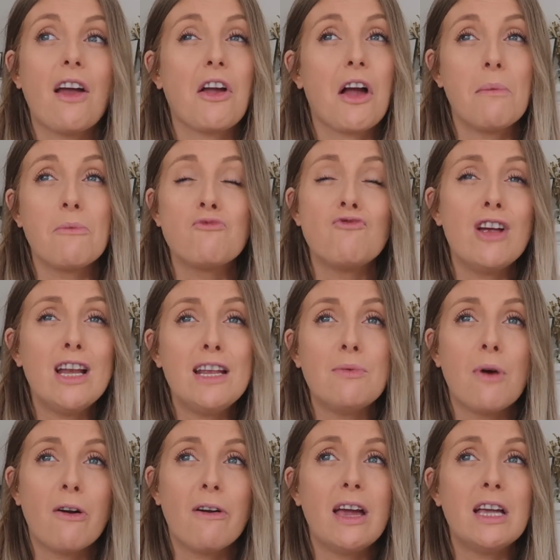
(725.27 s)
Like I'm really
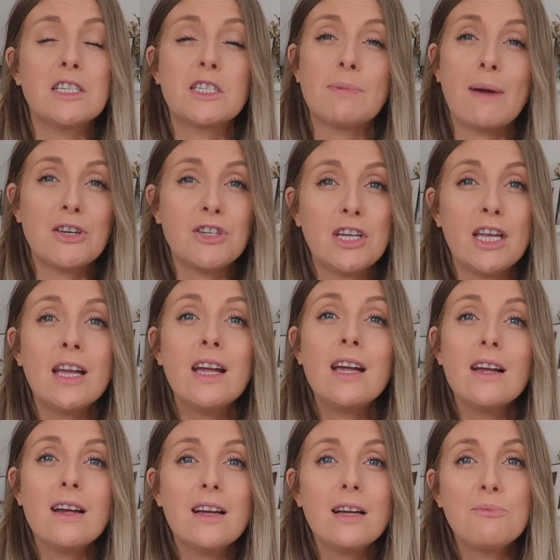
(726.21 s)
worried, especially
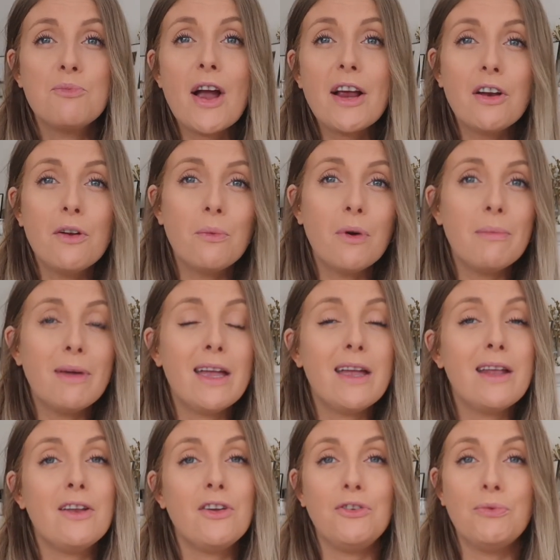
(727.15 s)
pregnant
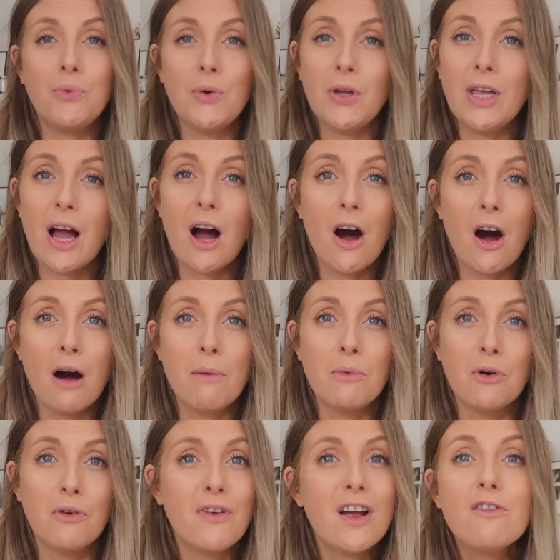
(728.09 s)
women, we are
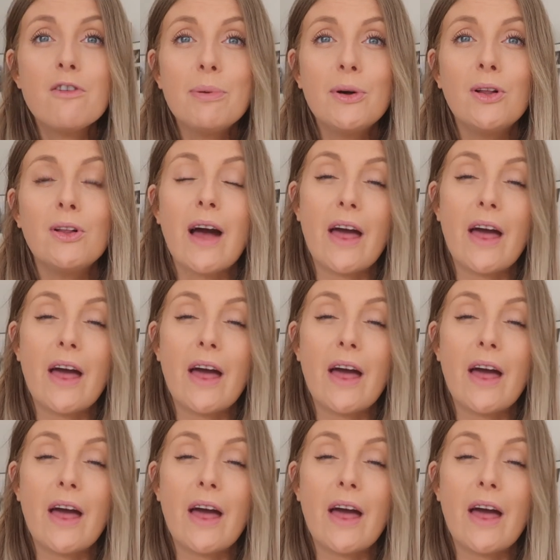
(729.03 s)
more vulnerable.